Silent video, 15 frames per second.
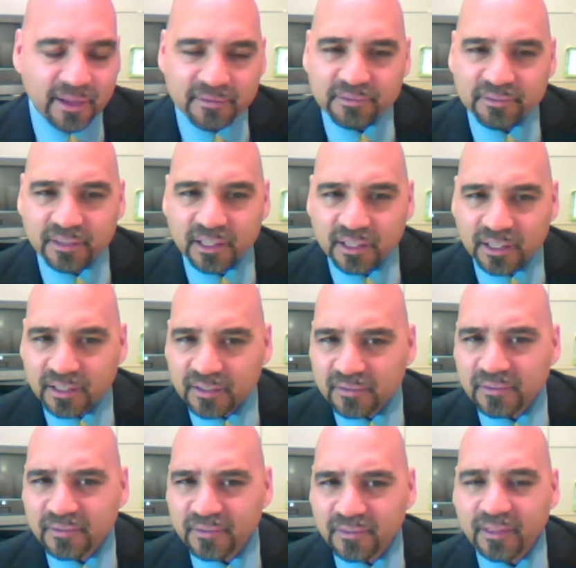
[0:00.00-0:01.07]
you know, I
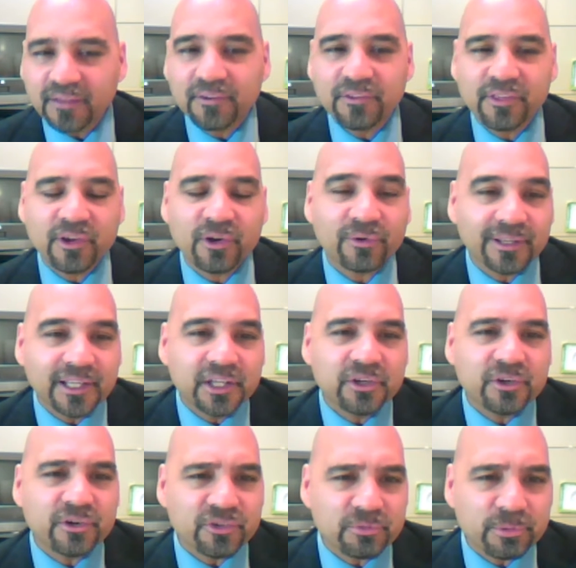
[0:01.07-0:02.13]
think in
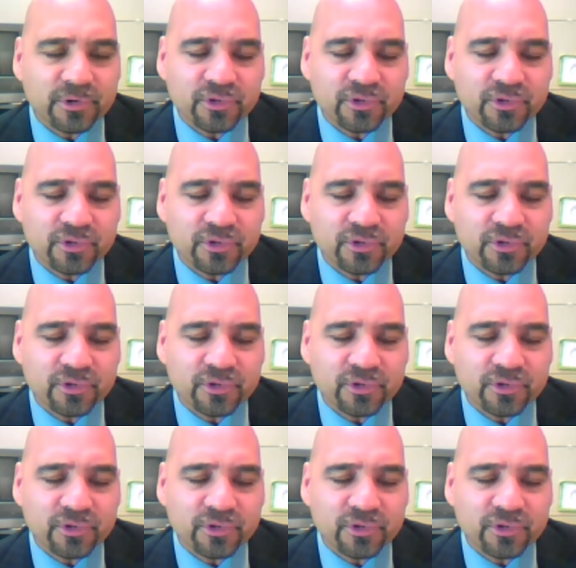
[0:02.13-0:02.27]
their